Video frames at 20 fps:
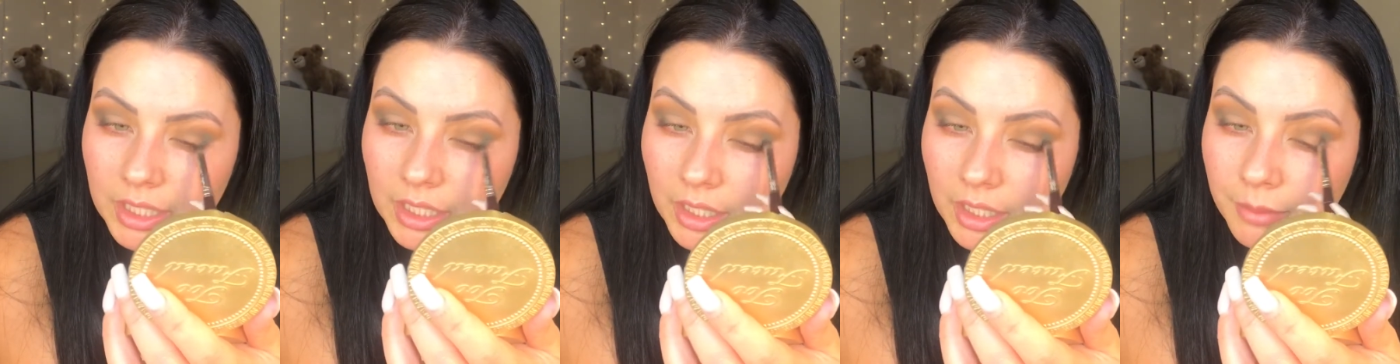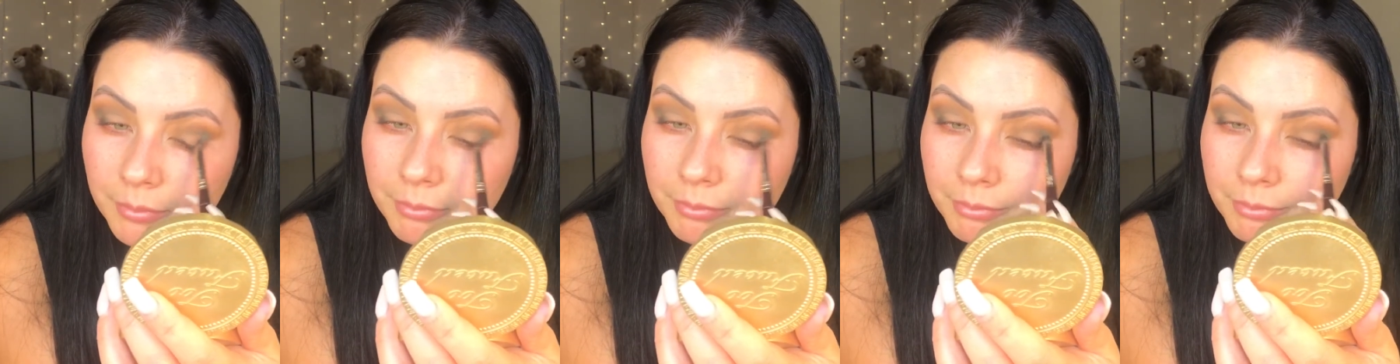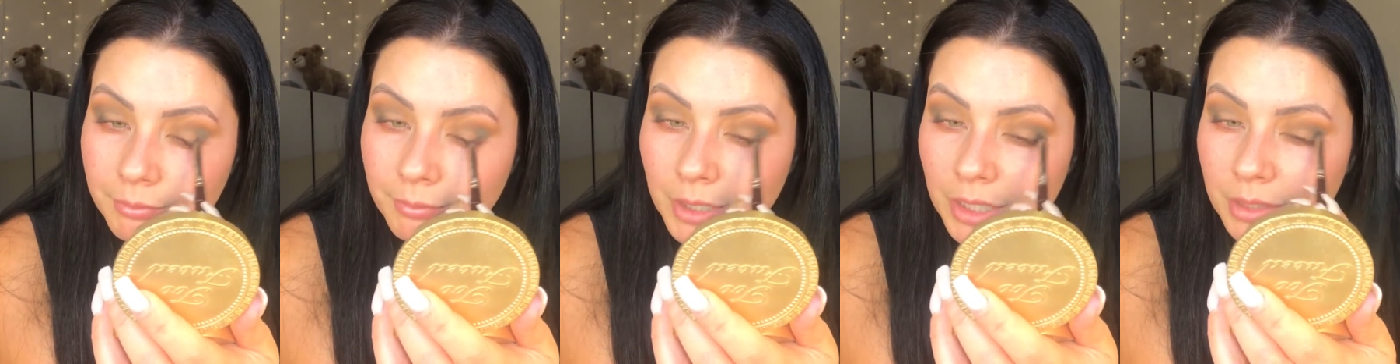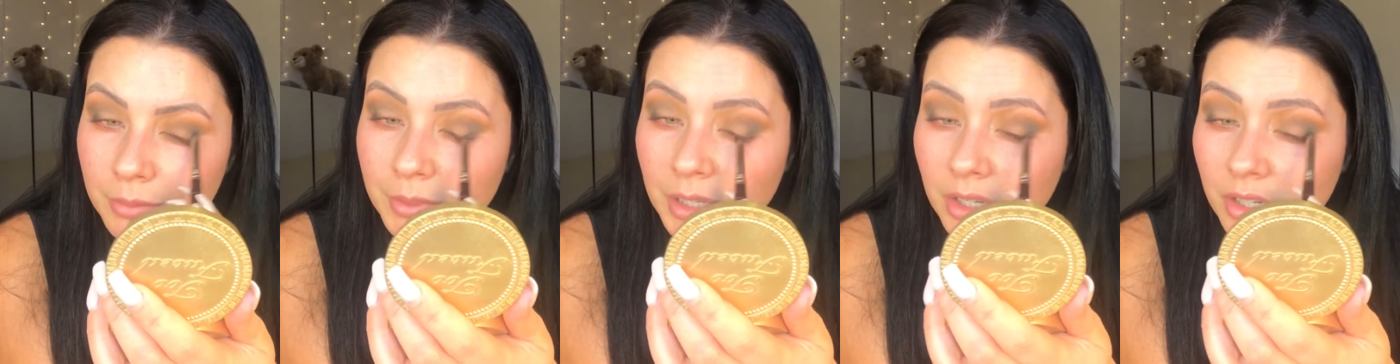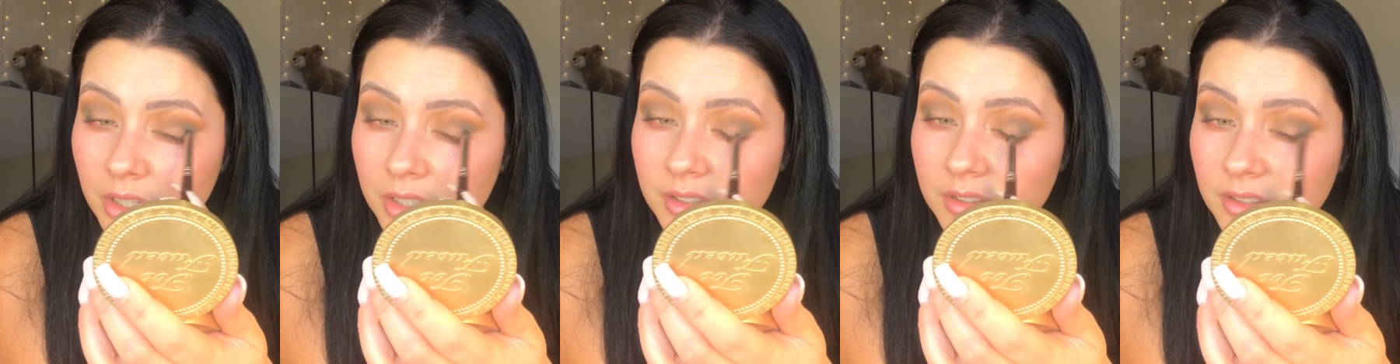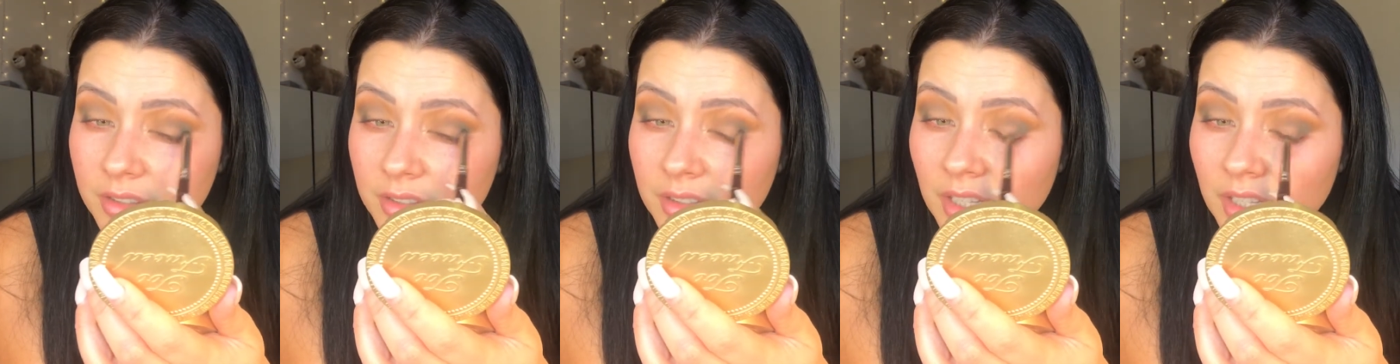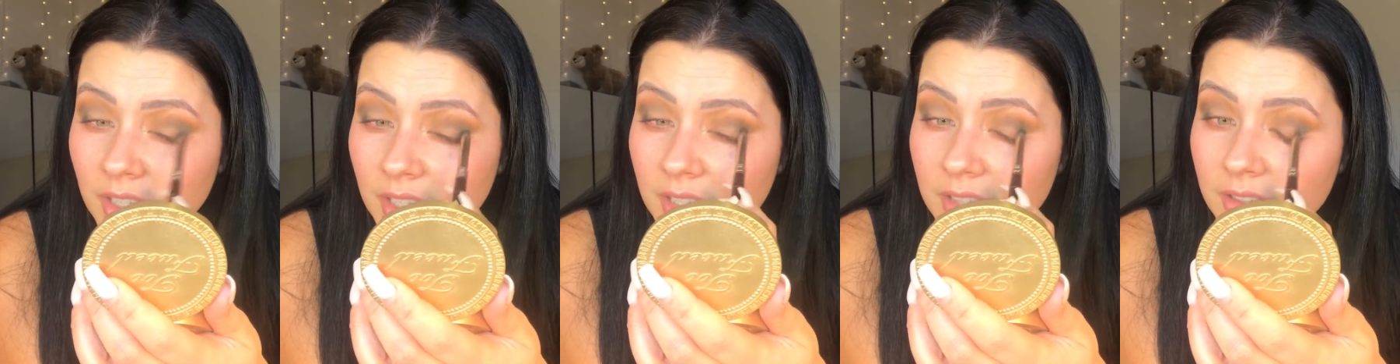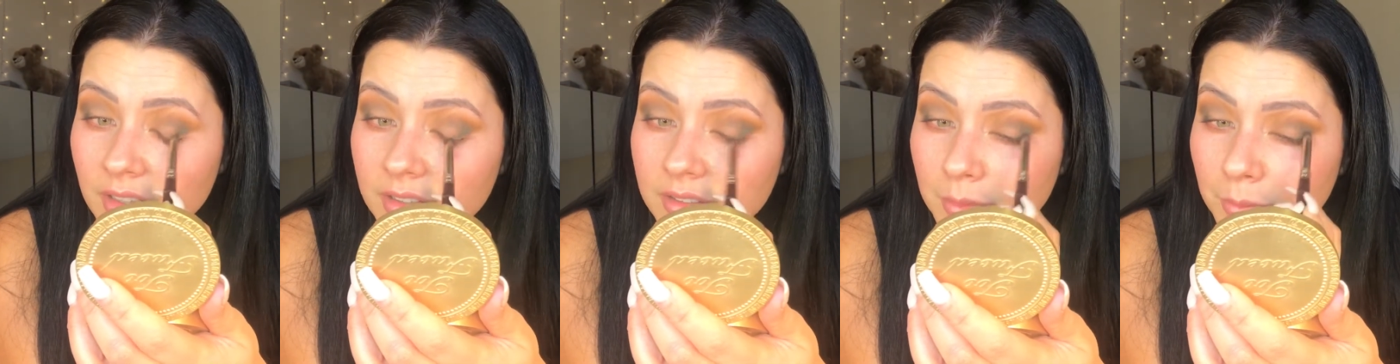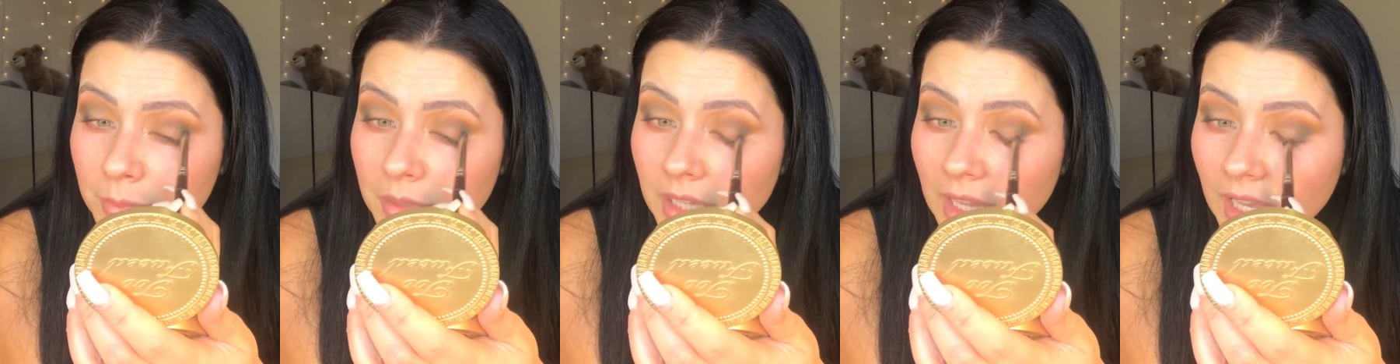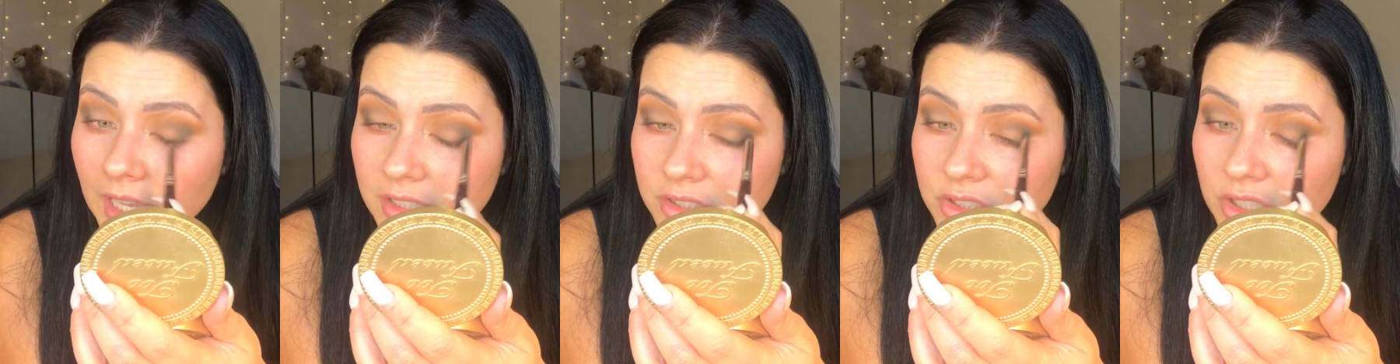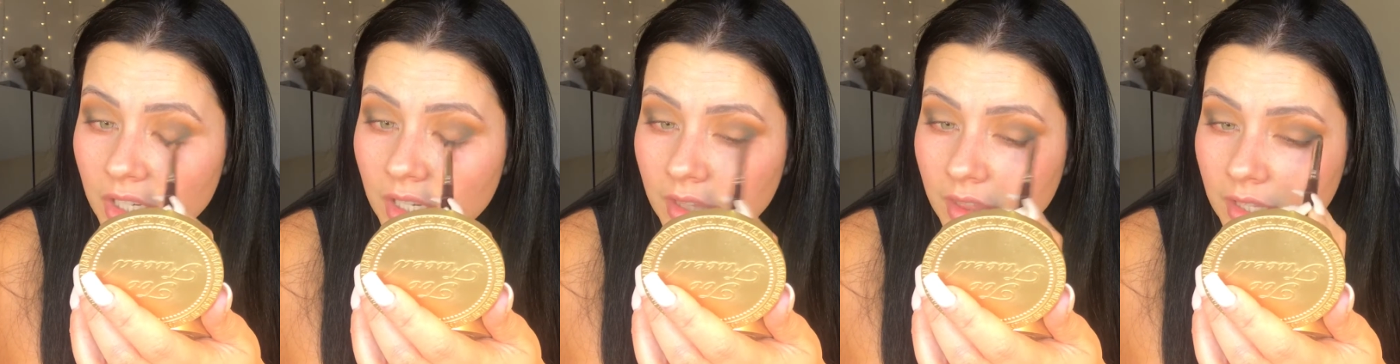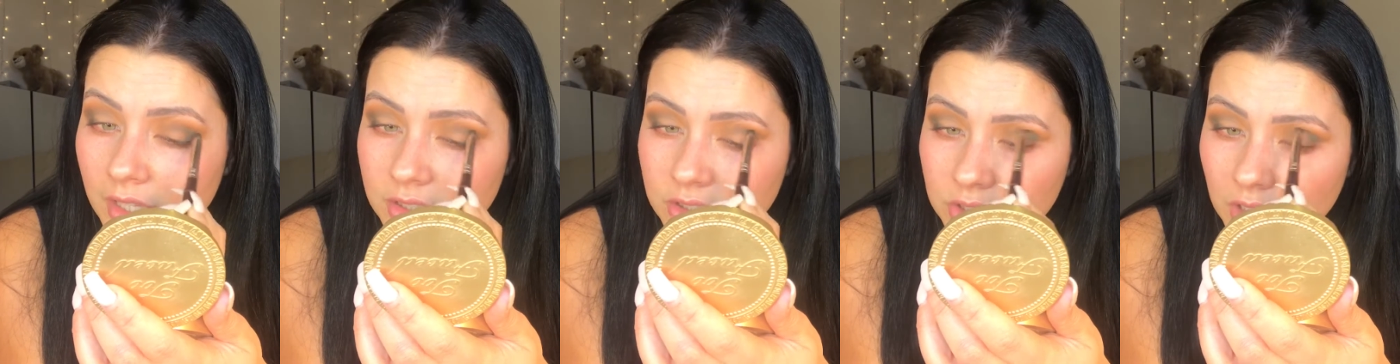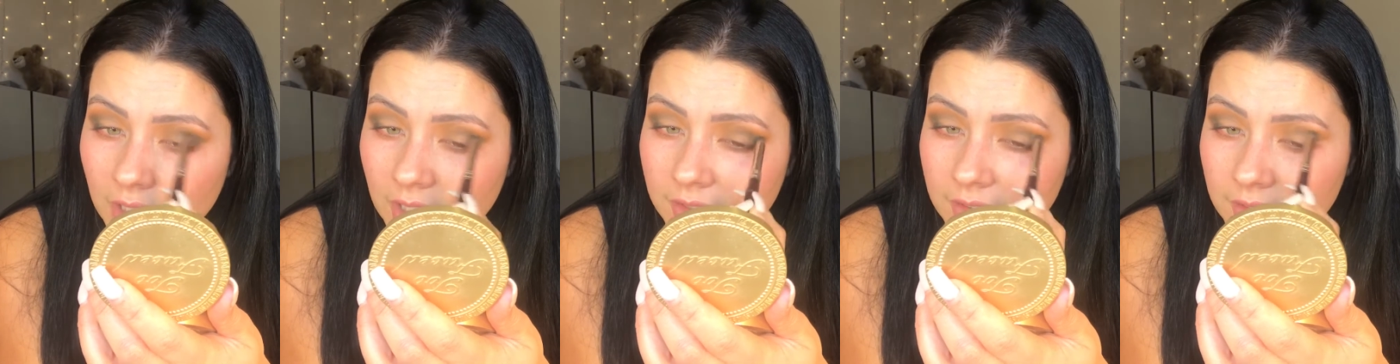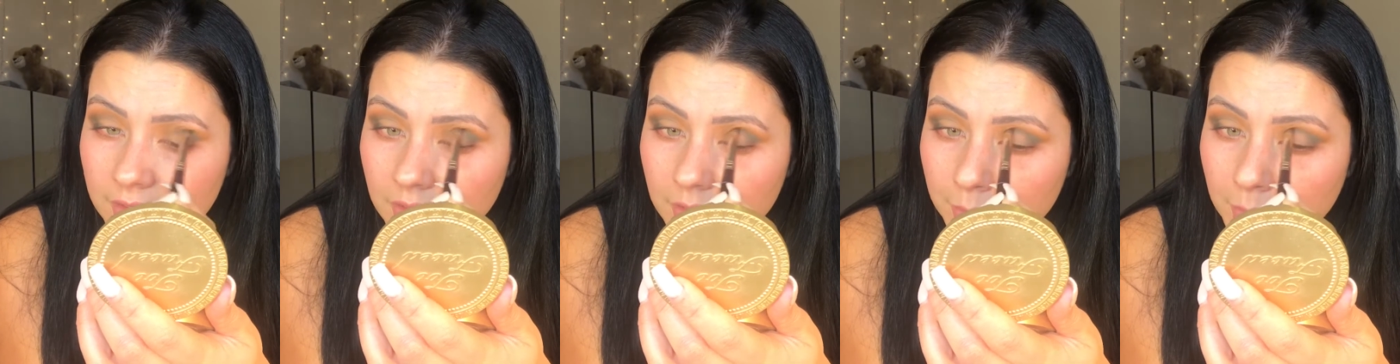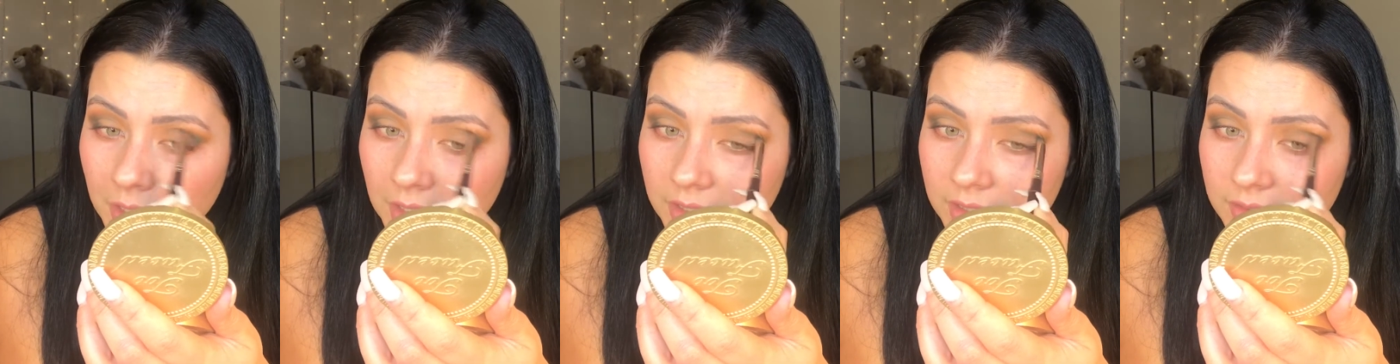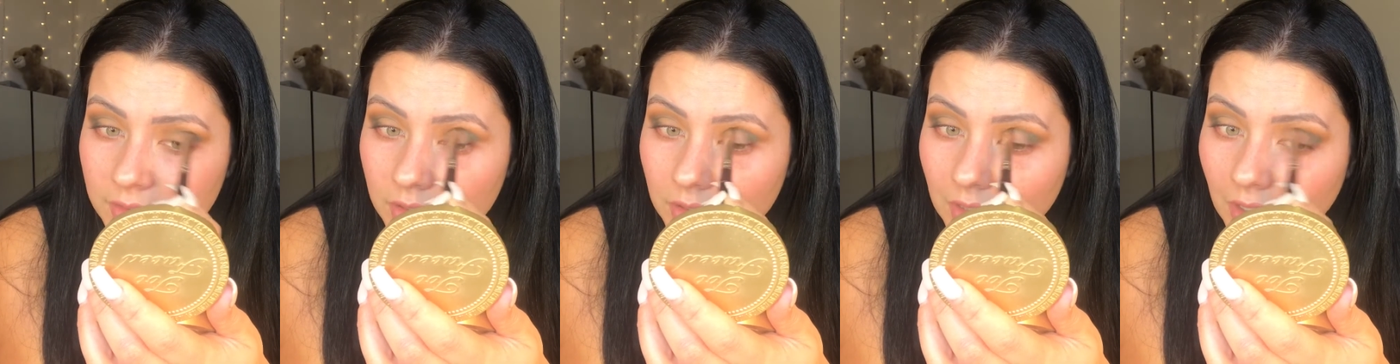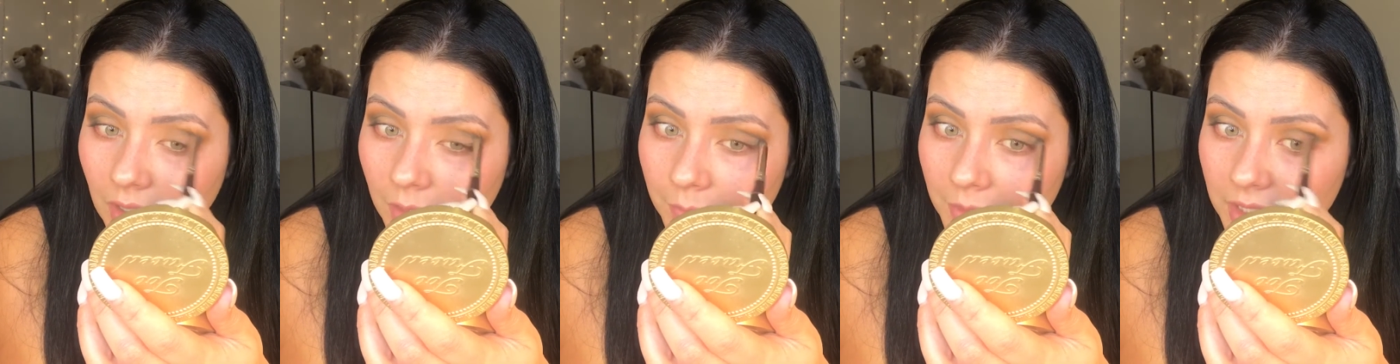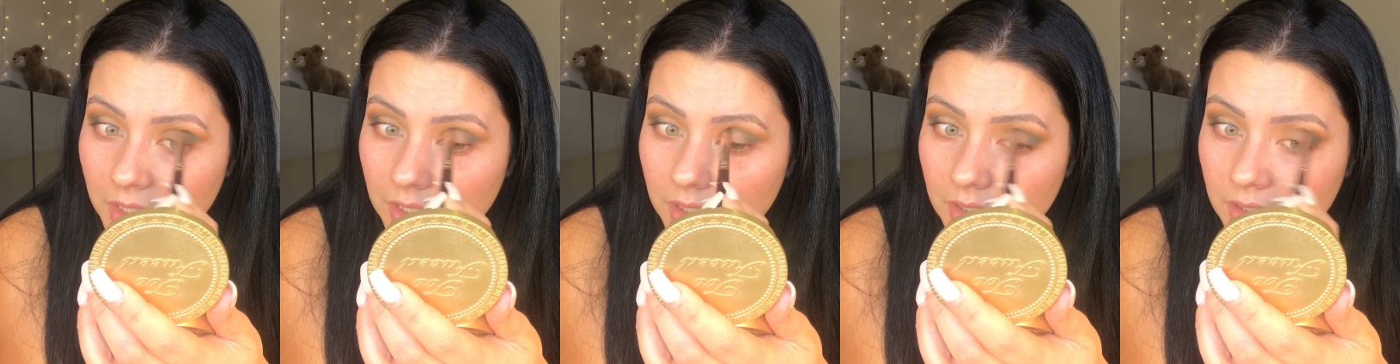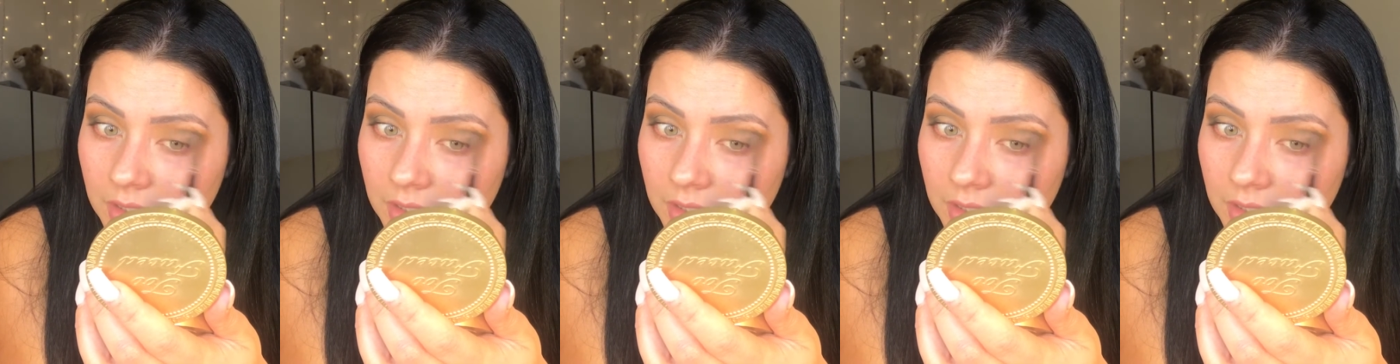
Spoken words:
I'm gonna be honest, this black shade that she has in this palette, it's not my